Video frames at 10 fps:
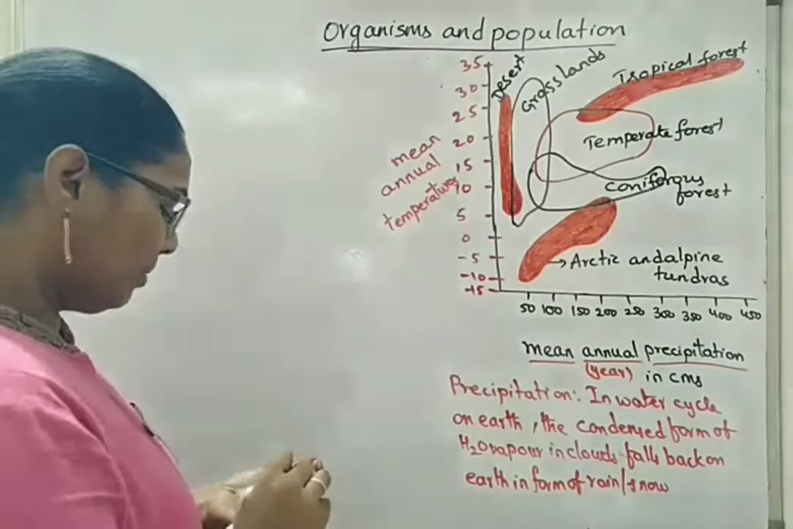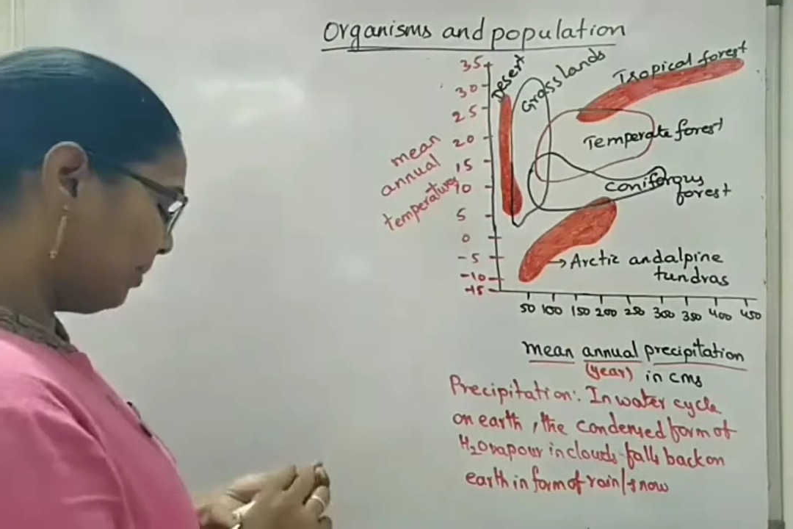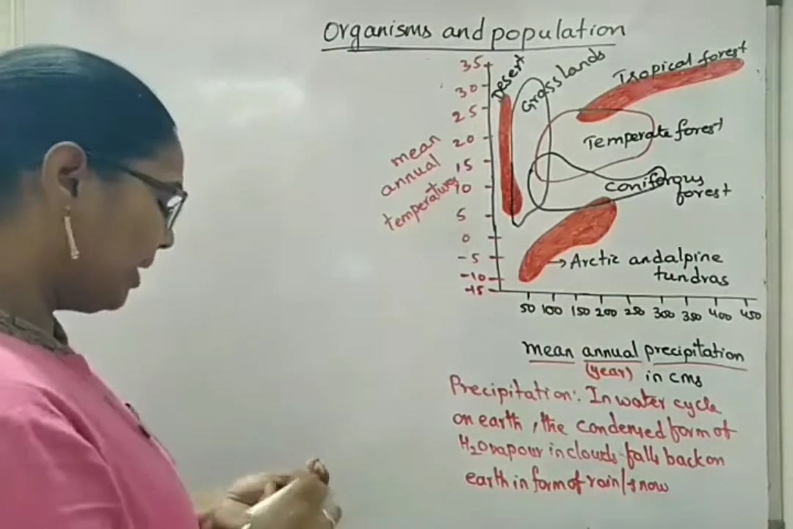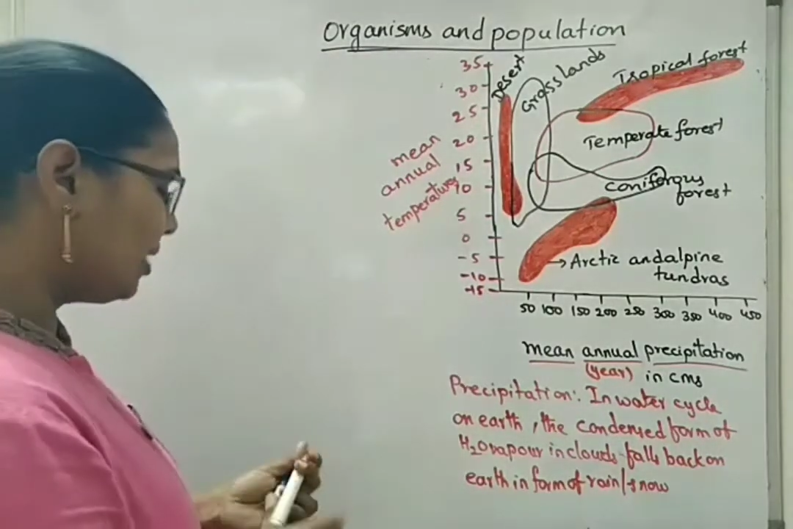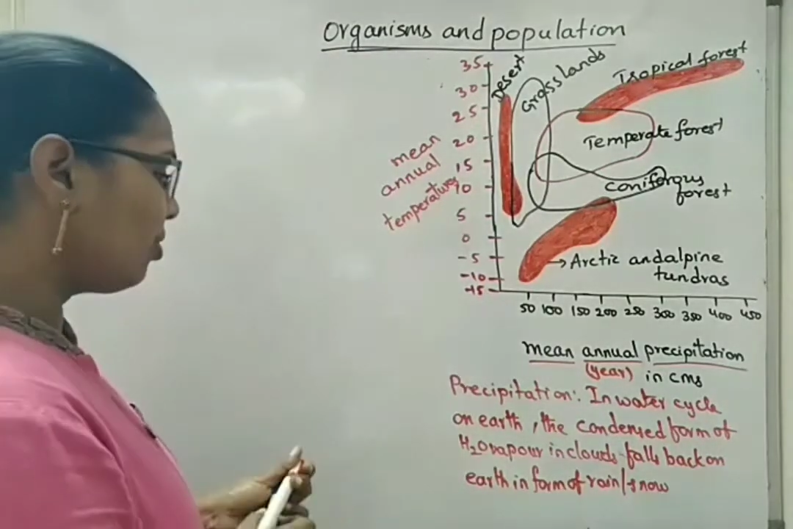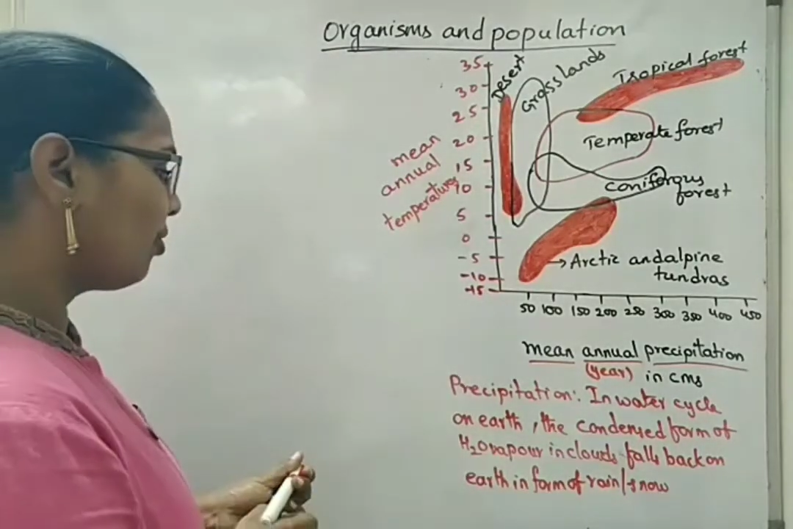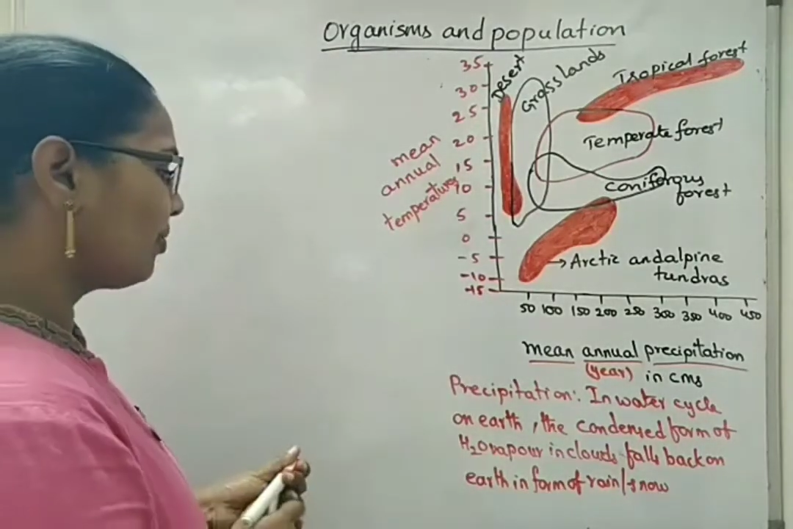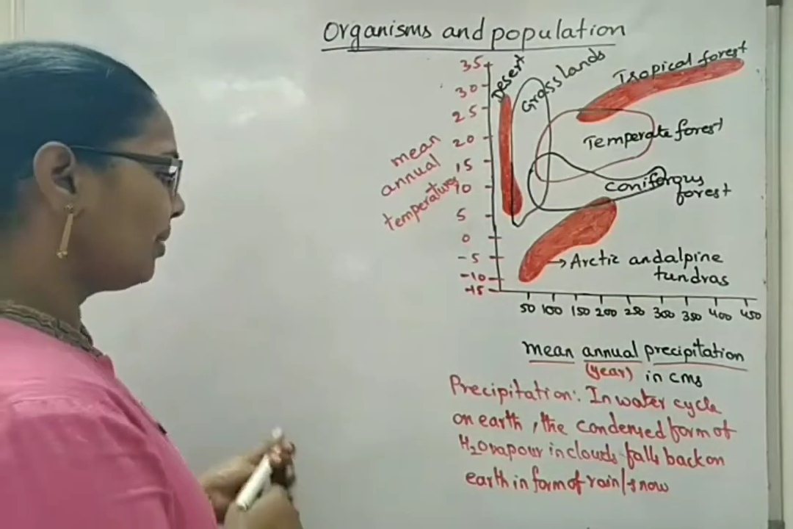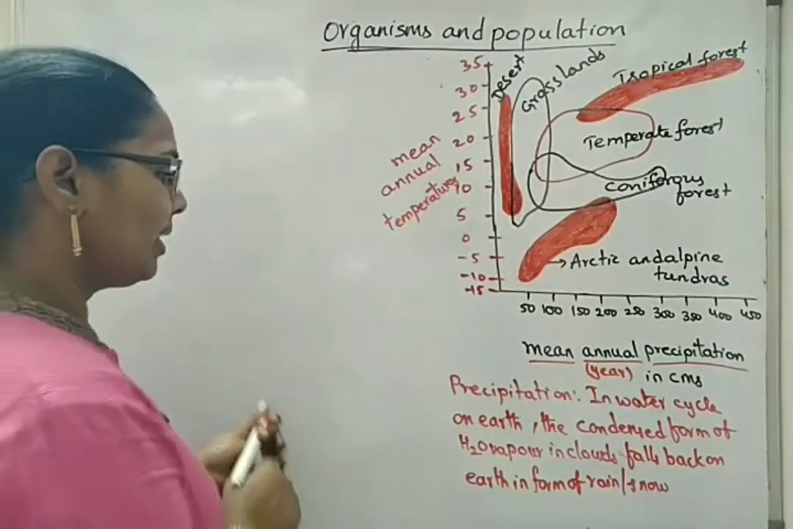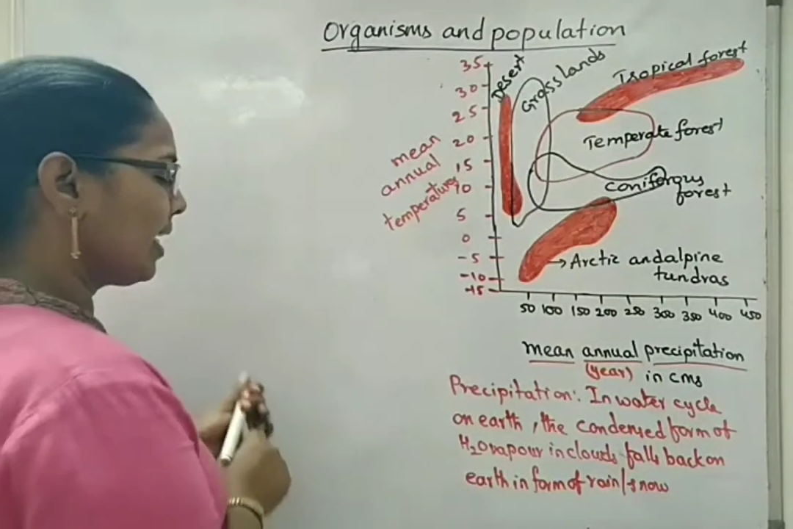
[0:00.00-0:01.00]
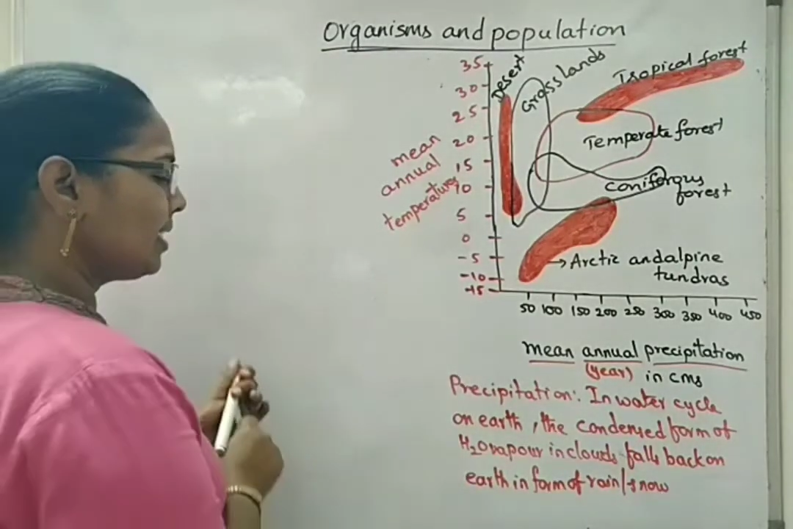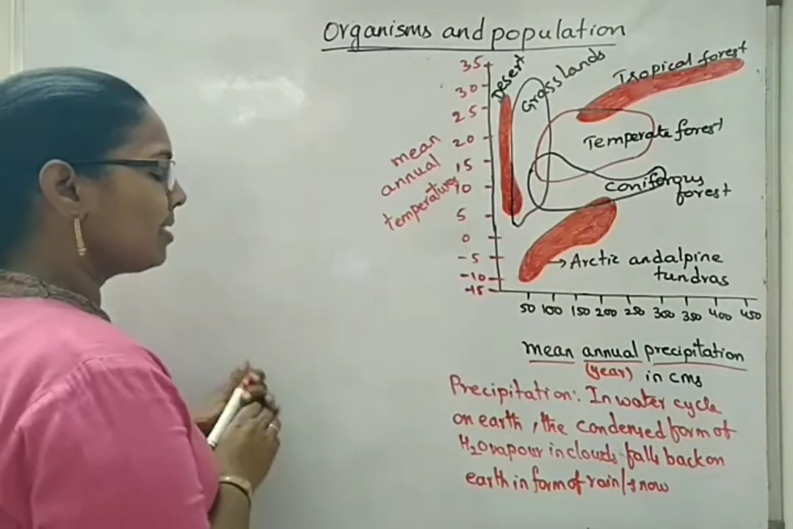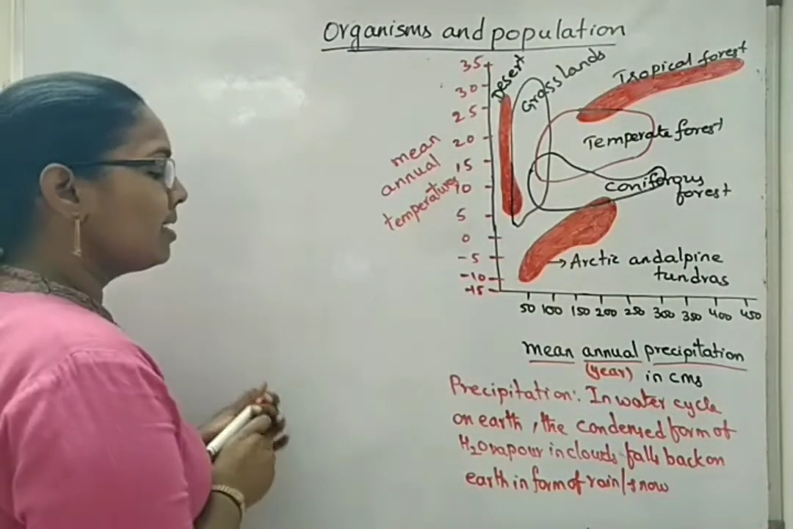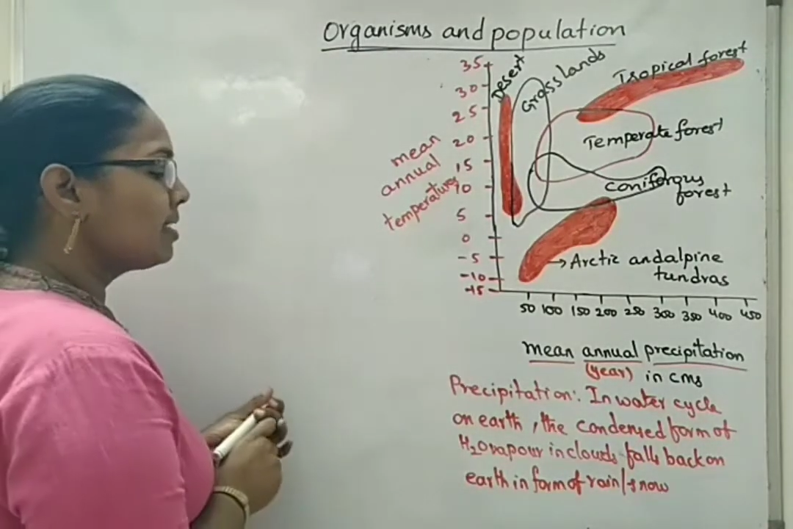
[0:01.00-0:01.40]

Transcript: meaning of mean as